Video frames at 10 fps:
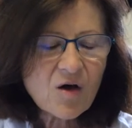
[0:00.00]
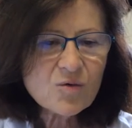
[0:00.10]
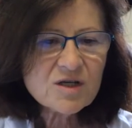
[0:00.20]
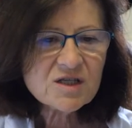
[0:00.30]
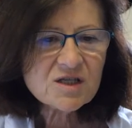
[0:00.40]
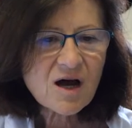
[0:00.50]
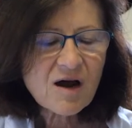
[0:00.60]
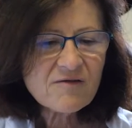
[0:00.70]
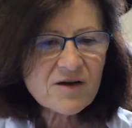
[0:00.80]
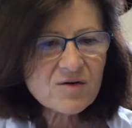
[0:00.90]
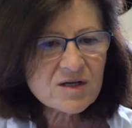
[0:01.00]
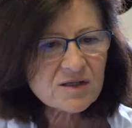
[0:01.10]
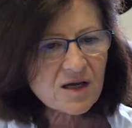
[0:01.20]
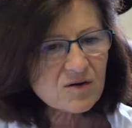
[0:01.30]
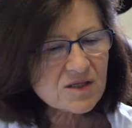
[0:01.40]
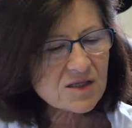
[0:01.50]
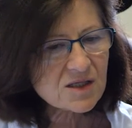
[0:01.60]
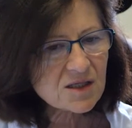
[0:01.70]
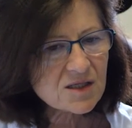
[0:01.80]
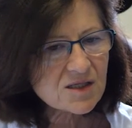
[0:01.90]
which are very
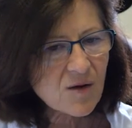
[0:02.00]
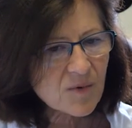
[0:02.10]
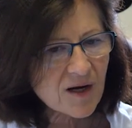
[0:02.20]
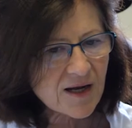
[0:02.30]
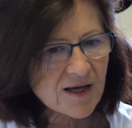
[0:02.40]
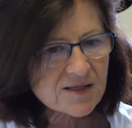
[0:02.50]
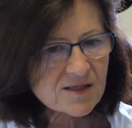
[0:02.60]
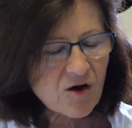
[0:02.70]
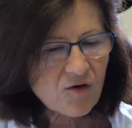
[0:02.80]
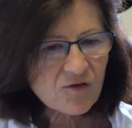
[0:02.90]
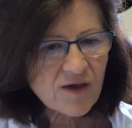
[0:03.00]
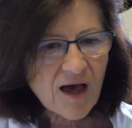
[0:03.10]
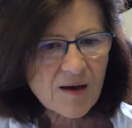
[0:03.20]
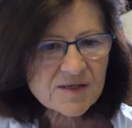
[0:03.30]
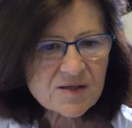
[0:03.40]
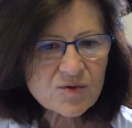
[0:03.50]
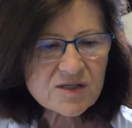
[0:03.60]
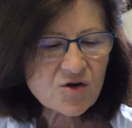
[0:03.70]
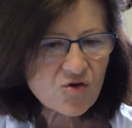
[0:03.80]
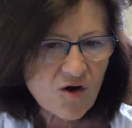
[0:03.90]
interesting in some case of CAPS
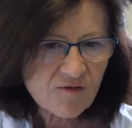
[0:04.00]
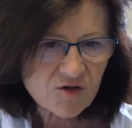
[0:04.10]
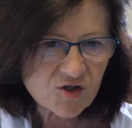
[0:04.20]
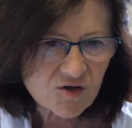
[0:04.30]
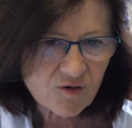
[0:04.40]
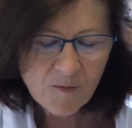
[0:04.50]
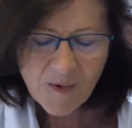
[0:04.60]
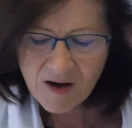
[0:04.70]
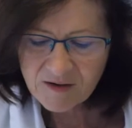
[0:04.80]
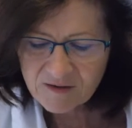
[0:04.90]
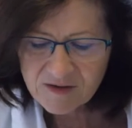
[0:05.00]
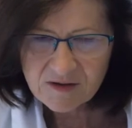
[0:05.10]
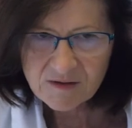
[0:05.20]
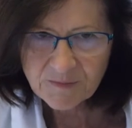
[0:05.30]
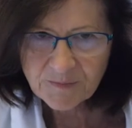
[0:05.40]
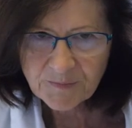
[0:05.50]
with no conventional markers.